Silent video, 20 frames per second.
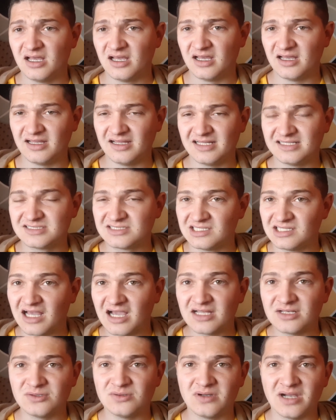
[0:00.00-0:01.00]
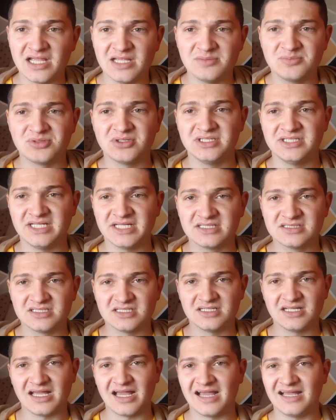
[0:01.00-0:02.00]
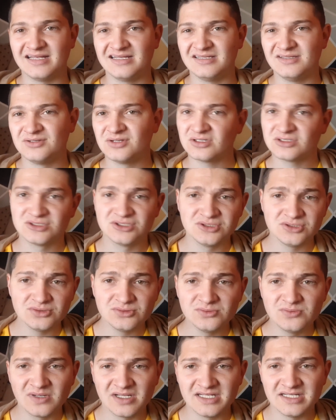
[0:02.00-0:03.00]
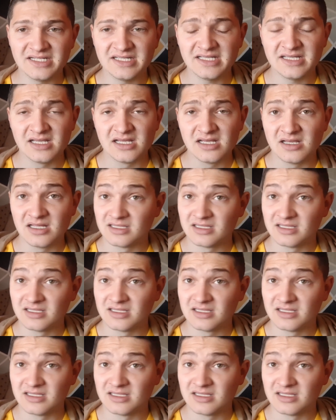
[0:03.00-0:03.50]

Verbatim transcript: Uh, it's light rain predicted and not too windy.